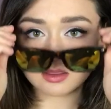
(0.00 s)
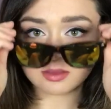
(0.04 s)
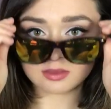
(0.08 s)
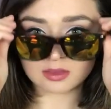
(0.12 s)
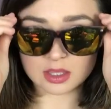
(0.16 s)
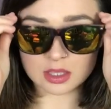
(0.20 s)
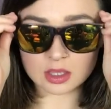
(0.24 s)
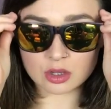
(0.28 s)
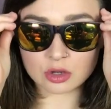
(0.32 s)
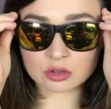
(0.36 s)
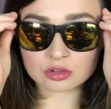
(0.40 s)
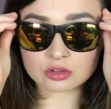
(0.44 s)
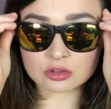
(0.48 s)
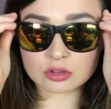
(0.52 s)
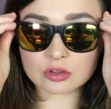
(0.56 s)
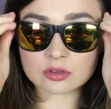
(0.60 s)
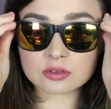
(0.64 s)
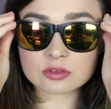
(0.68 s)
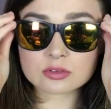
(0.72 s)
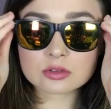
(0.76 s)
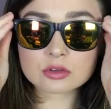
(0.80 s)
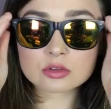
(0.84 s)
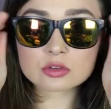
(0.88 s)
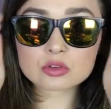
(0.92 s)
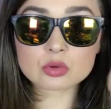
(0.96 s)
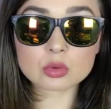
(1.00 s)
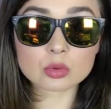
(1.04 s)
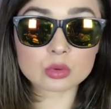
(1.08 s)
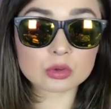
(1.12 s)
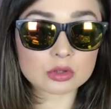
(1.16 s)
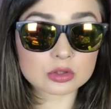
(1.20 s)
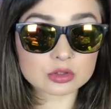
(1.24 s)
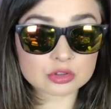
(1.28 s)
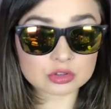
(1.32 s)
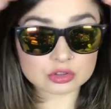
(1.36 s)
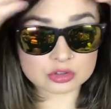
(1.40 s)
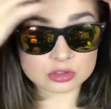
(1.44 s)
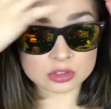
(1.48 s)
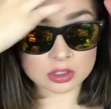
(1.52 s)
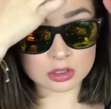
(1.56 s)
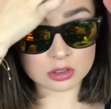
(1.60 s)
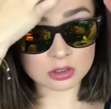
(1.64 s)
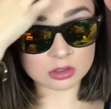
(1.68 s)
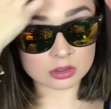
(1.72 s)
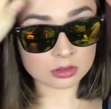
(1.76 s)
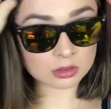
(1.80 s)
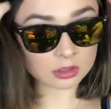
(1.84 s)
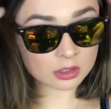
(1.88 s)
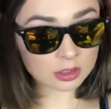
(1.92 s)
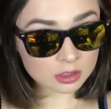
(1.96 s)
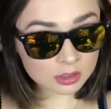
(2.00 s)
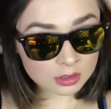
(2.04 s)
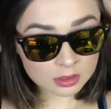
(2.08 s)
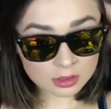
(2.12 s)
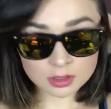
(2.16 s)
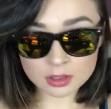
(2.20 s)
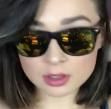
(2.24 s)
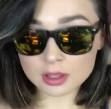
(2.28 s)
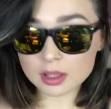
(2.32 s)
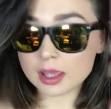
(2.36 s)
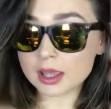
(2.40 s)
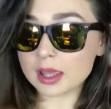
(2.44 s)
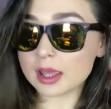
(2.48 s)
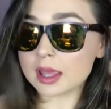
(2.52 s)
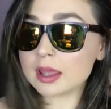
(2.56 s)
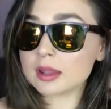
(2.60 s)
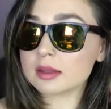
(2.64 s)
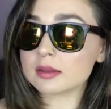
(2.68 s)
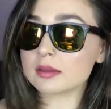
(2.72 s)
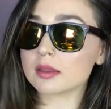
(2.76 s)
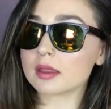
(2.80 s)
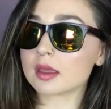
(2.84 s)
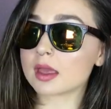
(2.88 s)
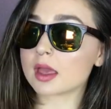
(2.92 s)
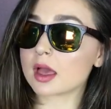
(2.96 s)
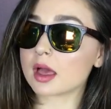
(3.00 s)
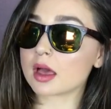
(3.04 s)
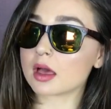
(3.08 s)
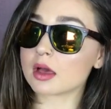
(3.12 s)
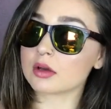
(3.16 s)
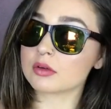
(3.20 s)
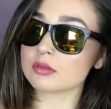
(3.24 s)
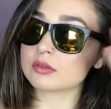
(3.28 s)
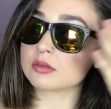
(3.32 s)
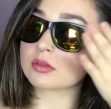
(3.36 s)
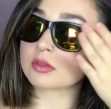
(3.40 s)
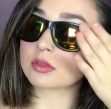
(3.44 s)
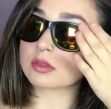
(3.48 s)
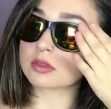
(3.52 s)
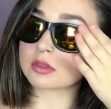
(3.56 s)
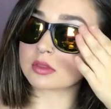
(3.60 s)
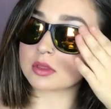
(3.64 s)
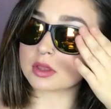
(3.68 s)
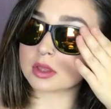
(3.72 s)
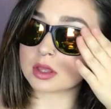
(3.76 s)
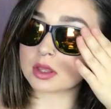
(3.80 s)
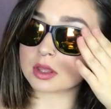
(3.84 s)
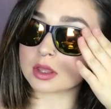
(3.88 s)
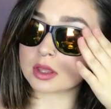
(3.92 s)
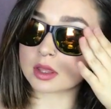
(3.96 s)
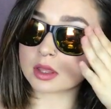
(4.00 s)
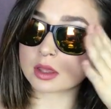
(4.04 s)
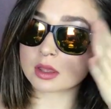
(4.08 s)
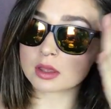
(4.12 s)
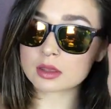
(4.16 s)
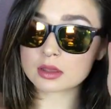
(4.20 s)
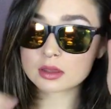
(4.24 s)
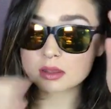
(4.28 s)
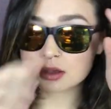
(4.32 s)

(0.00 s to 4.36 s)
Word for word: They are just tortoise shell, and they have the